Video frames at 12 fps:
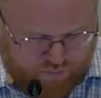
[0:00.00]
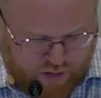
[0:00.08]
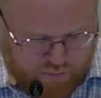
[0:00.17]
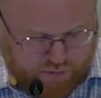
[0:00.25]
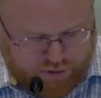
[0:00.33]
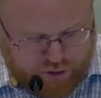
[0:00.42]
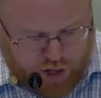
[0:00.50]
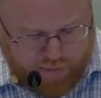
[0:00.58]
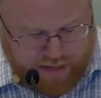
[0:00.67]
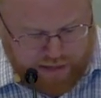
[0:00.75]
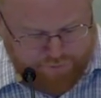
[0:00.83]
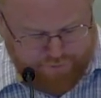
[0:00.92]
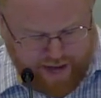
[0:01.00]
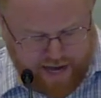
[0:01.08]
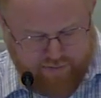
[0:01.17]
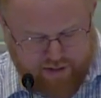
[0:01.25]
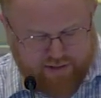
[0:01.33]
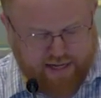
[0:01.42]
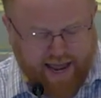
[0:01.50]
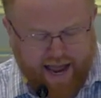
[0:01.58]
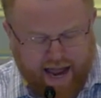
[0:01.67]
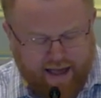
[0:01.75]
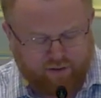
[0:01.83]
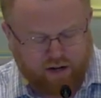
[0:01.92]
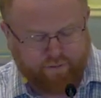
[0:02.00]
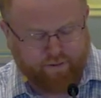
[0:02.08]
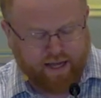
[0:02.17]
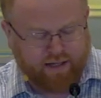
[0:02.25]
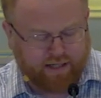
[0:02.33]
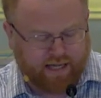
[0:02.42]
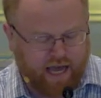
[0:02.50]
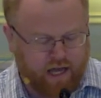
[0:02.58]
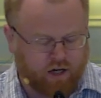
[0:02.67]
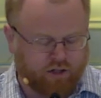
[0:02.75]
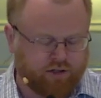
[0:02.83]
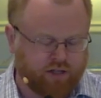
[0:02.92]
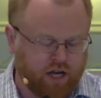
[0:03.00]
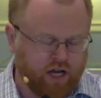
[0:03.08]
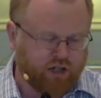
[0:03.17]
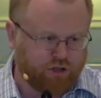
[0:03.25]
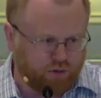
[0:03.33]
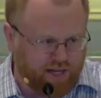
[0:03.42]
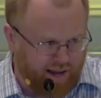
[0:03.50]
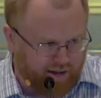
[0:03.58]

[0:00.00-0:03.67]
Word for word: But Psalm 85 doesn't have enough indicators to tell